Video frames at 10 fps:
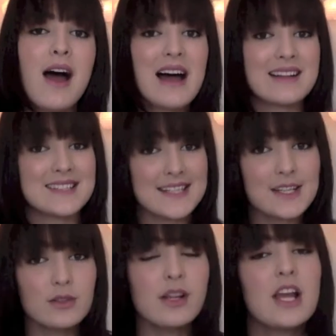
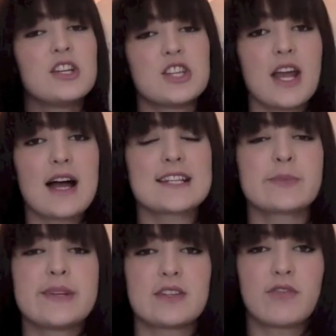until she asked
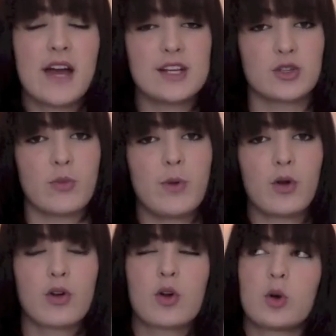me to find her a
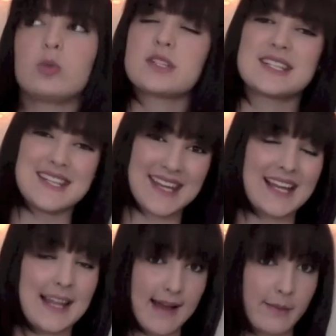book called To
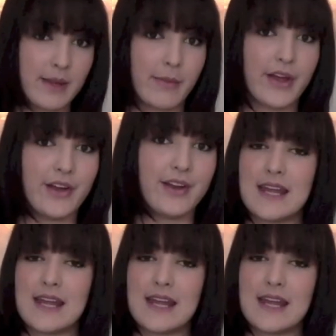Kill a Hummingbird.